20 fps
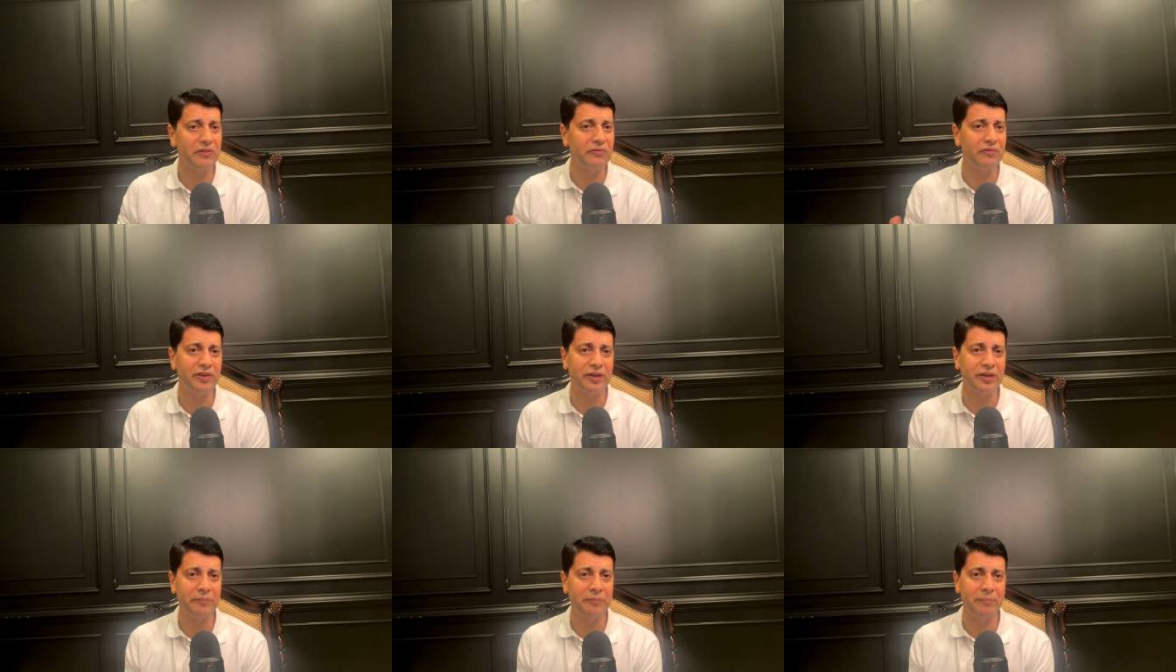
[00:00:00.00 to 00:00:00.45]

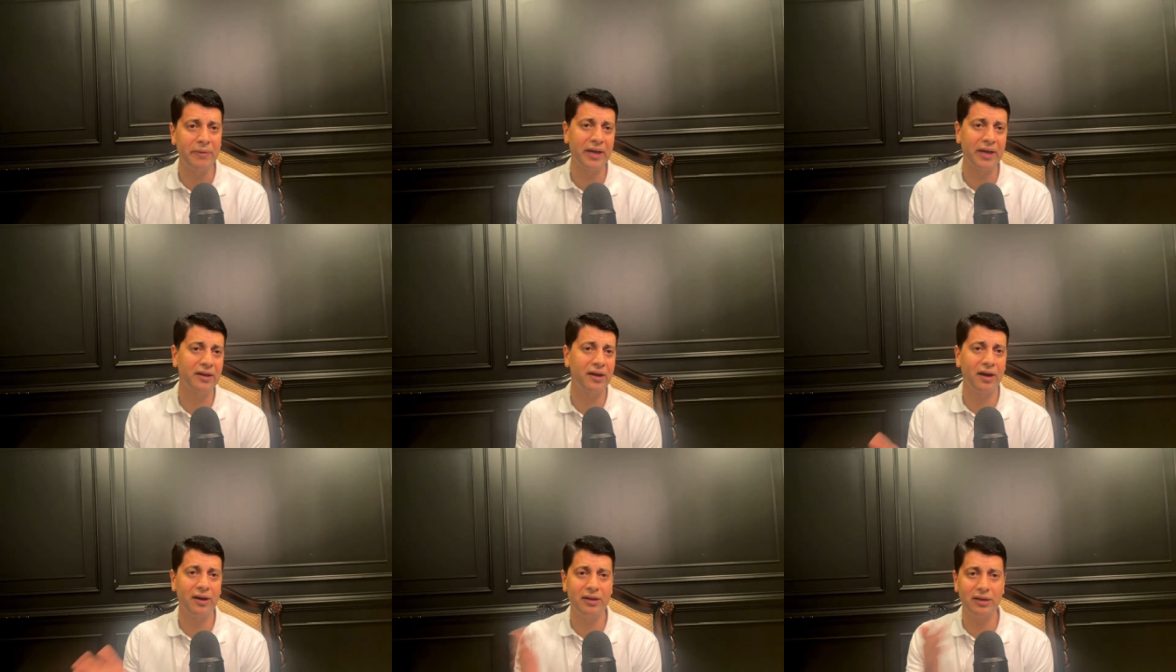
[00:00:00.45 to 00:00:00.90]
way
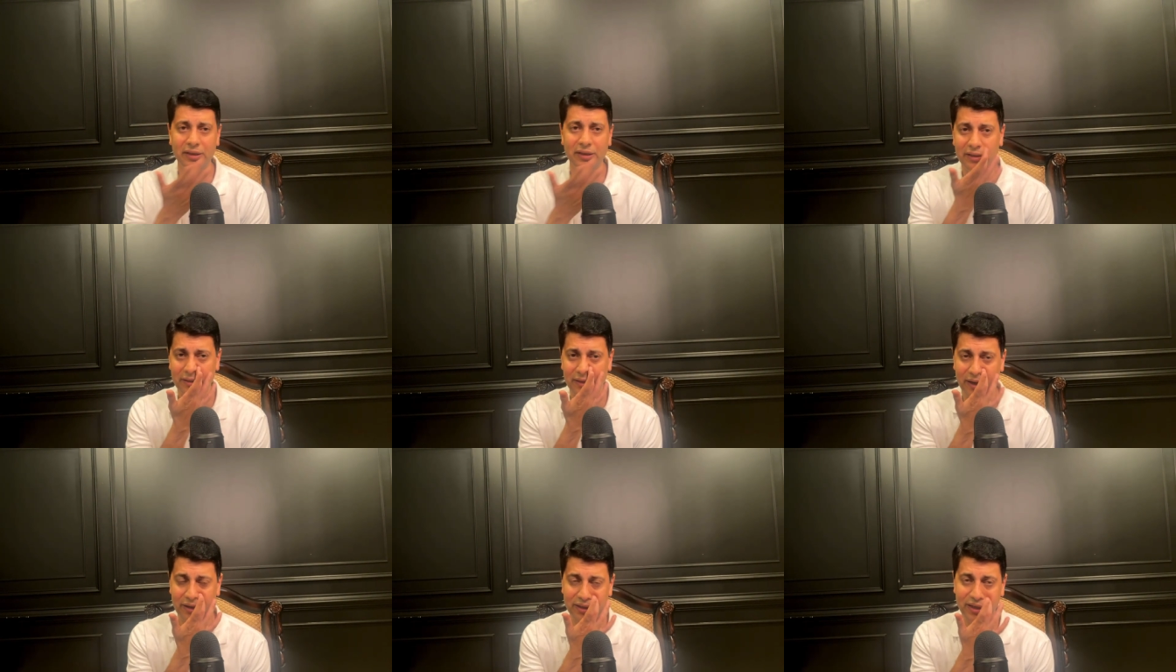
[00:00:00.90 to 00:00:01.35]
back early
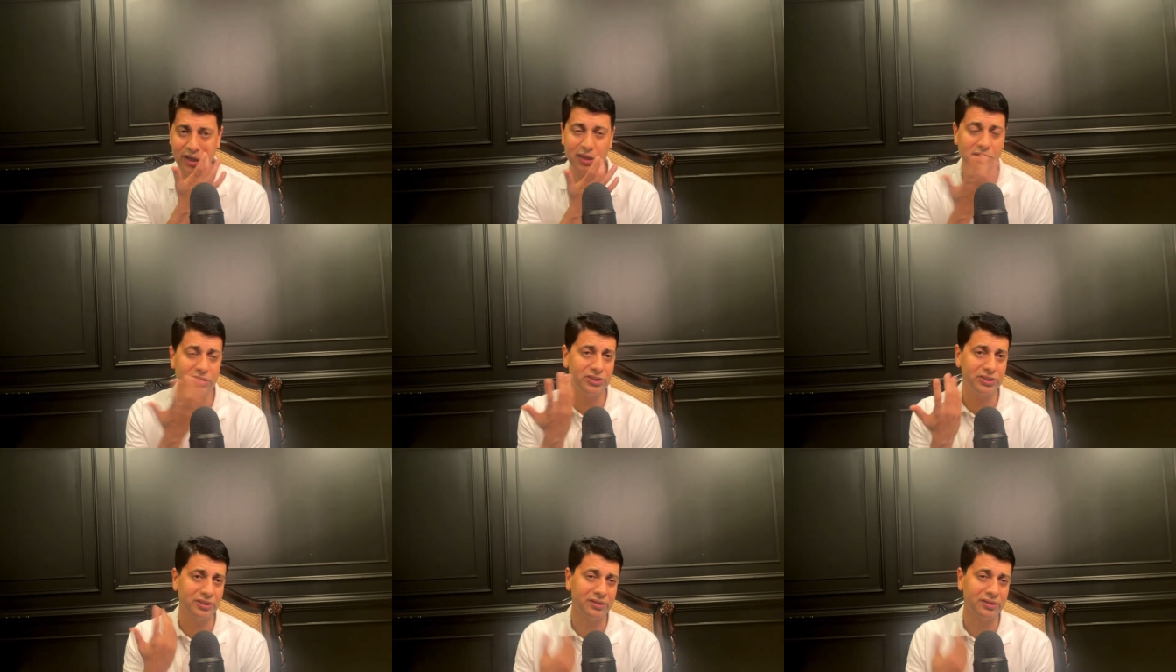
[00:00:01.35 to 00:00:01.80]
in our
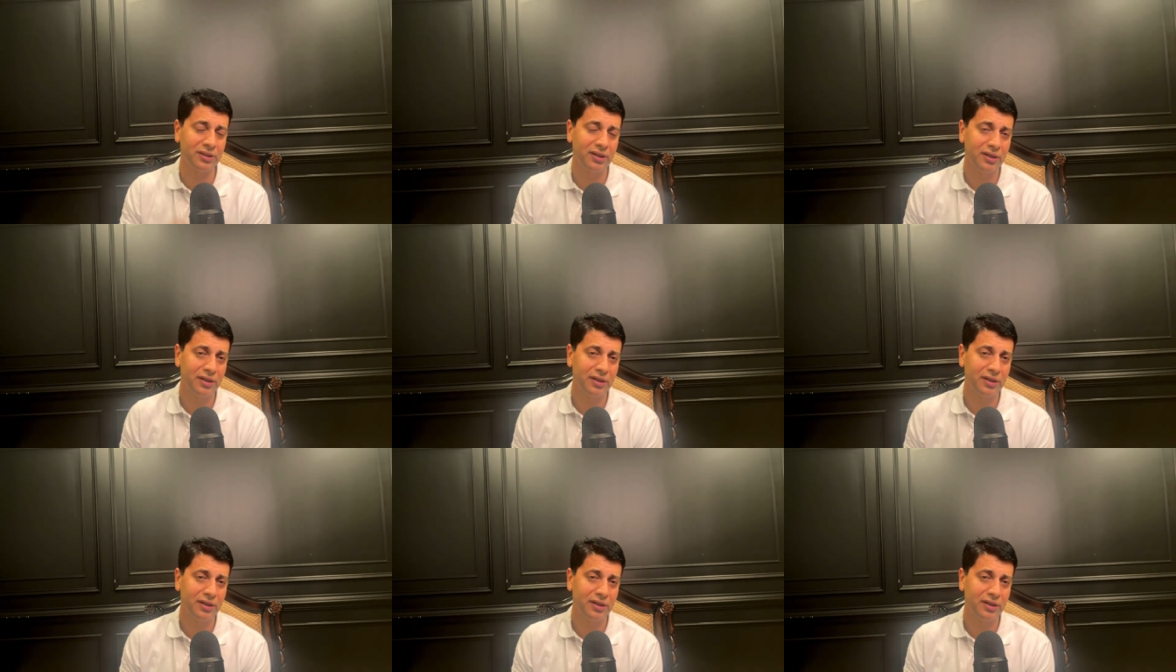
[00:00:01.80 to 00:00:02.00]
culture.